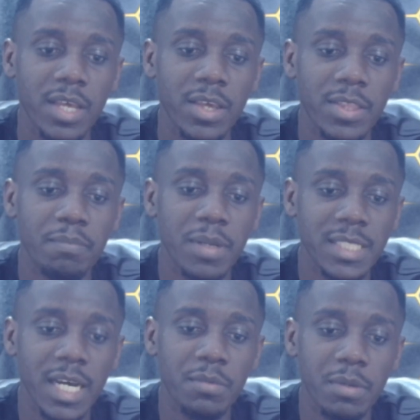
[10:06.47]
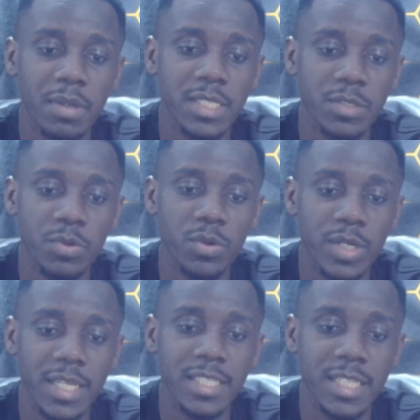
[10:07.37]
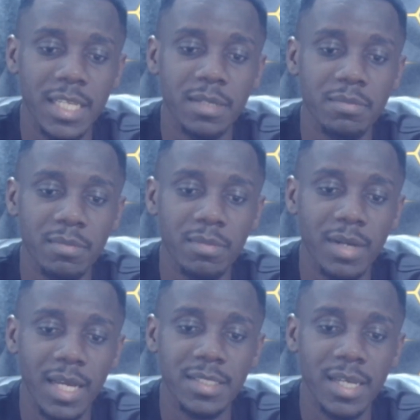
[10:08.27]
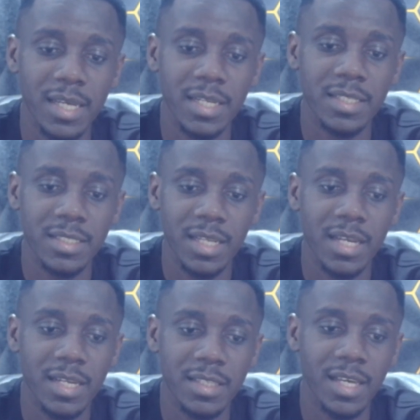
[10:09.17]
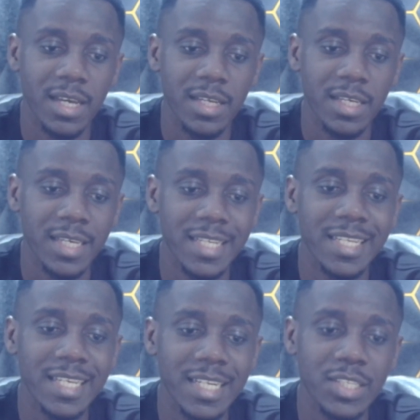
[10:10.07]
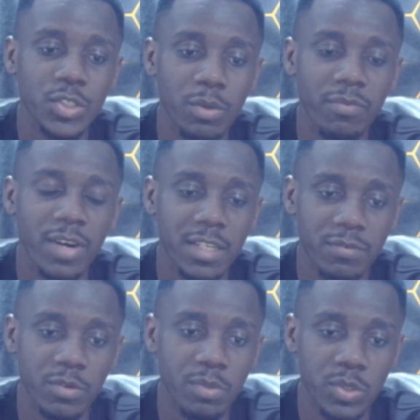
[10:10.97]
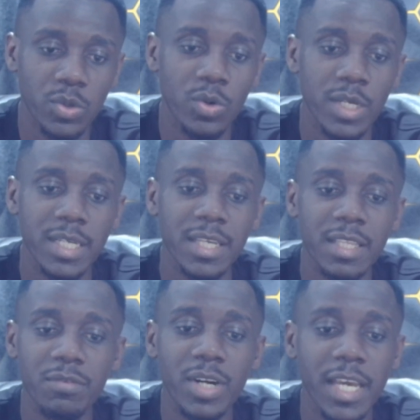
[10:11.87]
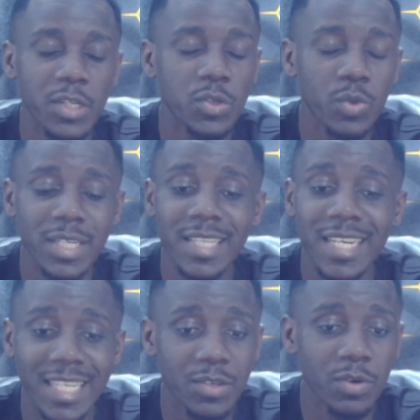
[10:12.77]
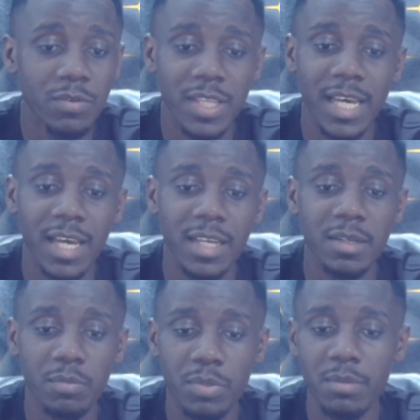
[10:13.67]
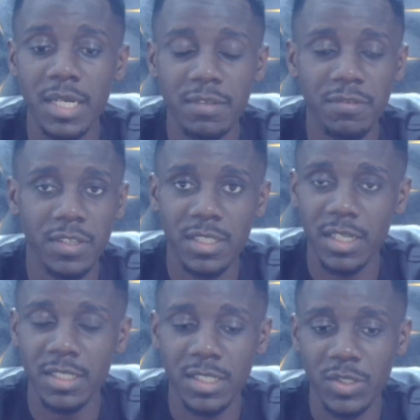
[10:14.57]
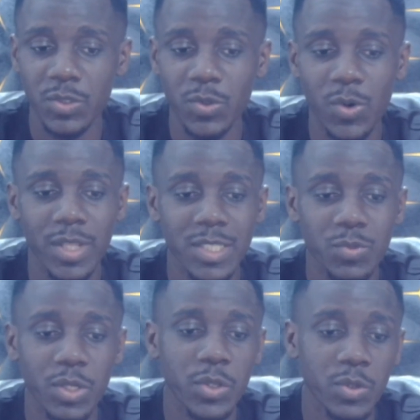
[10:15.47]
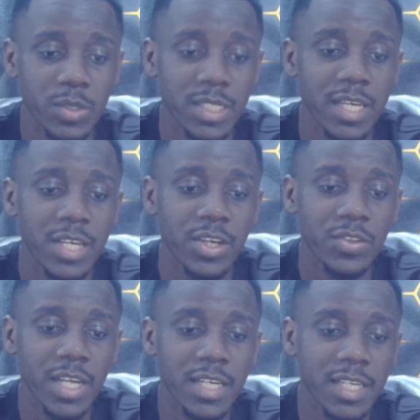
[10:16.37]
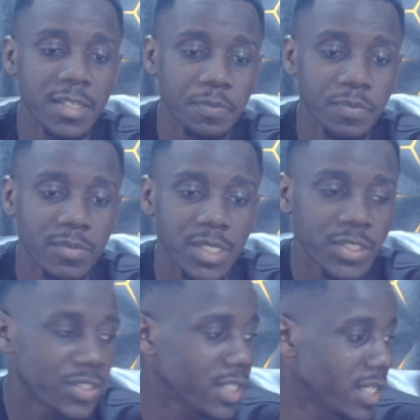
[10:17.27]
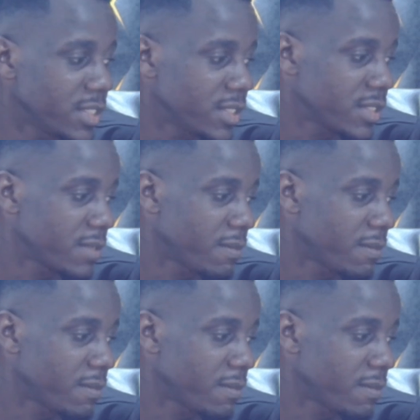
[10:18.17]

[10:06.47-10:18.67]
The best 100% record any team has against another in English top flight football. So they've gone ahead to win 13 of their Premier League fixtures. So that's really huge. Thirdly, since